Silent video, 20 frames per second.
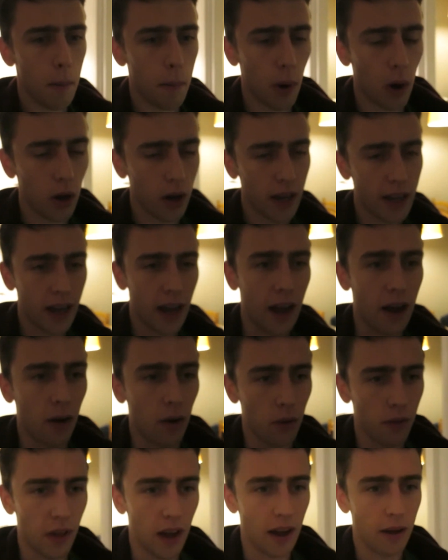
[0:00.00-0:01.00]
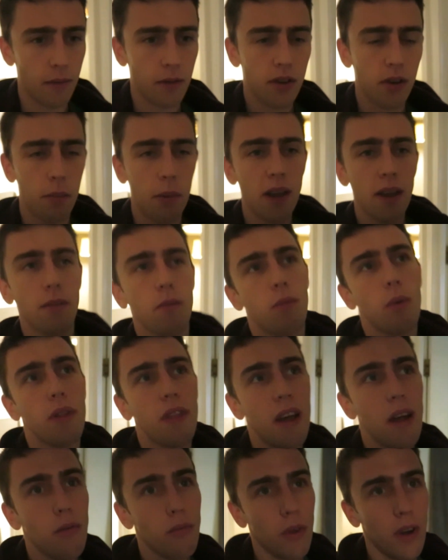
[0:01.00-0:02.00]
pulling out that, so be,
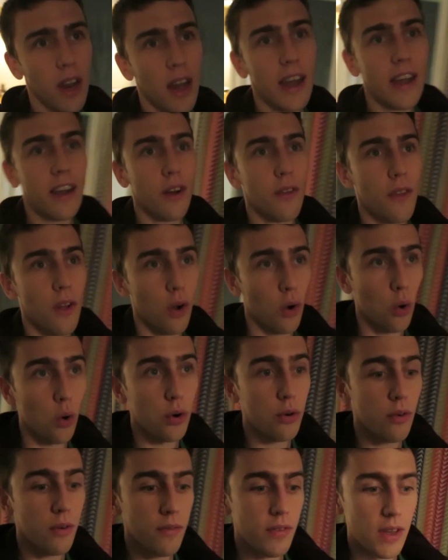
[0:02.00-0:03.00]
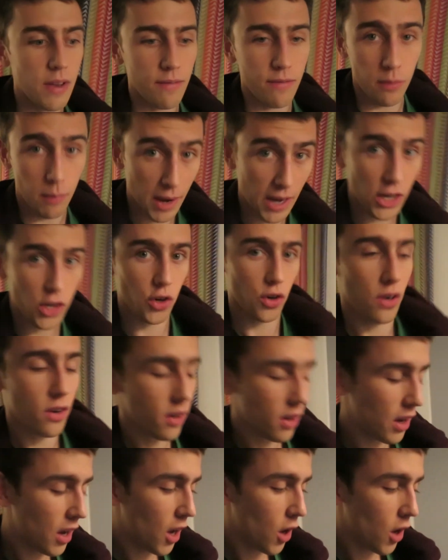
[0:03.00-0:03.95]
without relying on the order of the information,